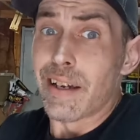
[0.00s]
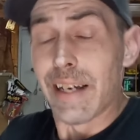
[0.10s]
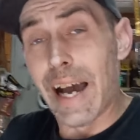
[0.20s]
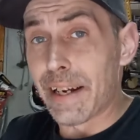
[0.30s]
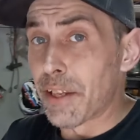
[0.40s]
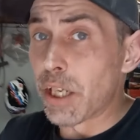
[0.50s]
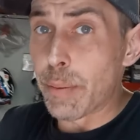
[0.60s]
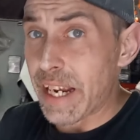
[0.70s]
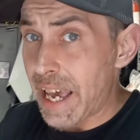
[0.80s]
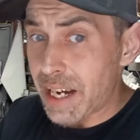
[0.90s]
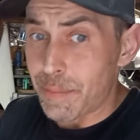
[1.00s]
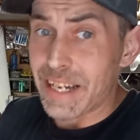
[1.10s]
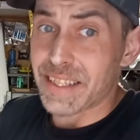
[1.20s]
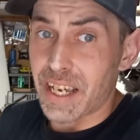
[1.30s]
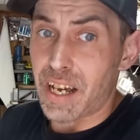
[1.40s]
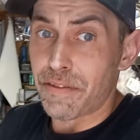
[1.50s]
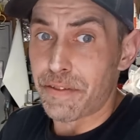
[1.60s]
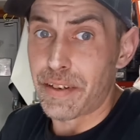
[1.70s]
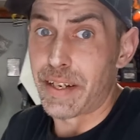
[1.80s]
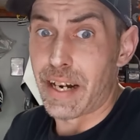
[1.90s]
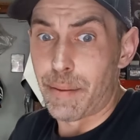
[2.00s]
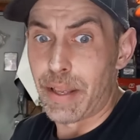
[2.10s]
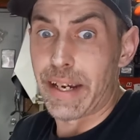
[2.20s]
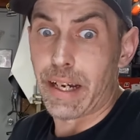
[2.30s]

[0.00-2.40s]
Got a little bit ahead of myself, and then I'm like,